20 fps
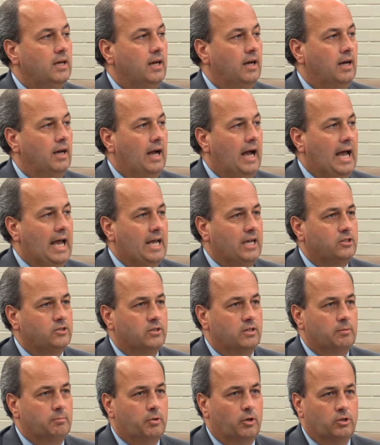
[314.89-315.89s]
I
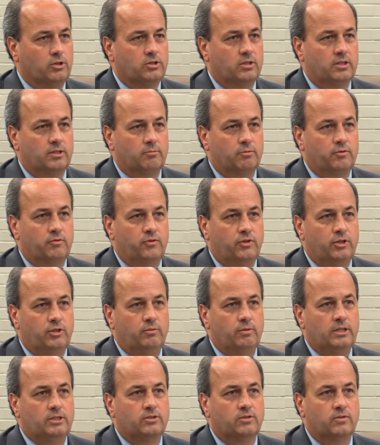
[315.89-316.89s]
actually personally review
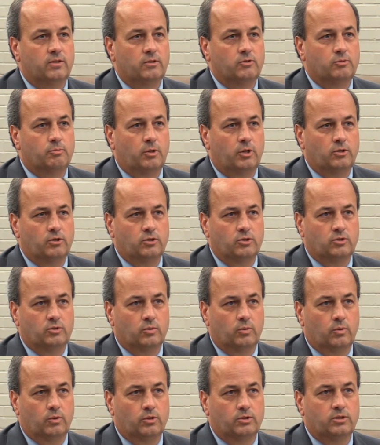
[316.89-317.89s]
each of those purchase
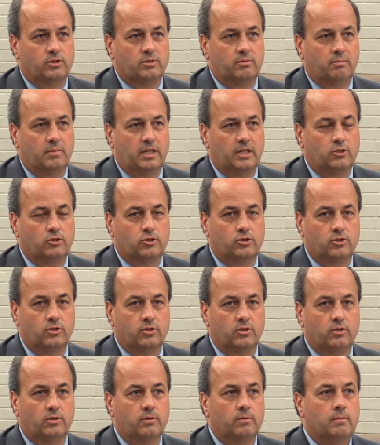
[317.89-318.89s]
orders to make
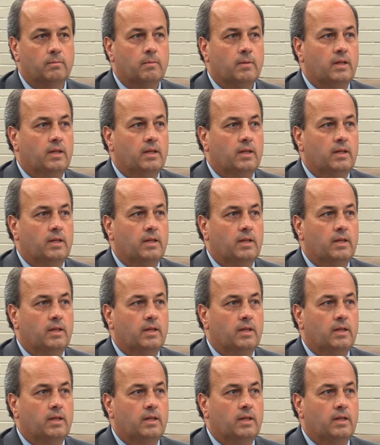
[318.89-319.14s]
sure